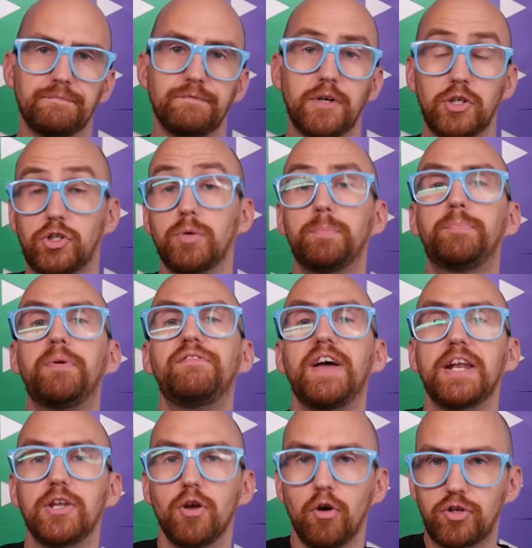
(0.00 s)
that should
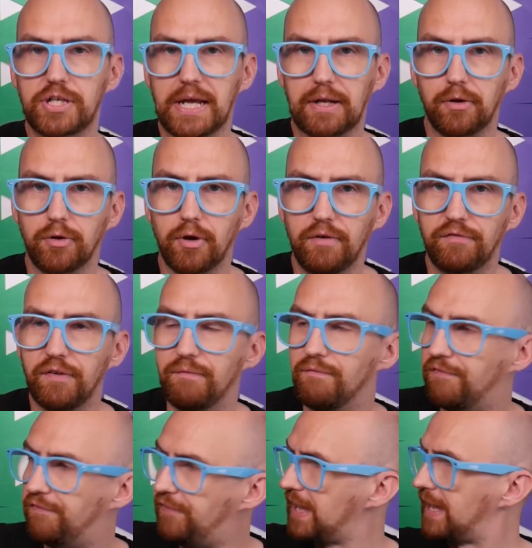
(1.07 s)
prevent your channel going from
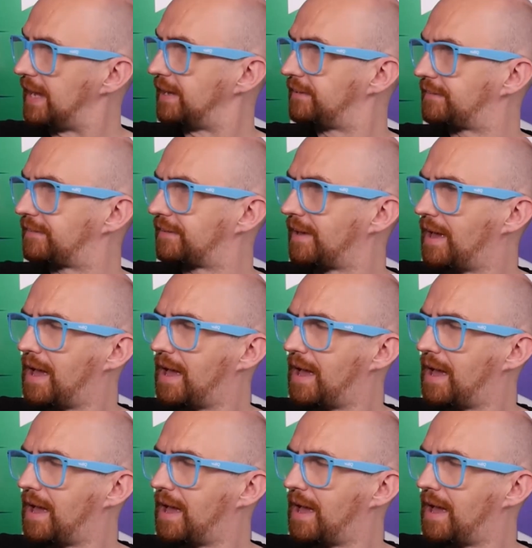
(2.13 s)
this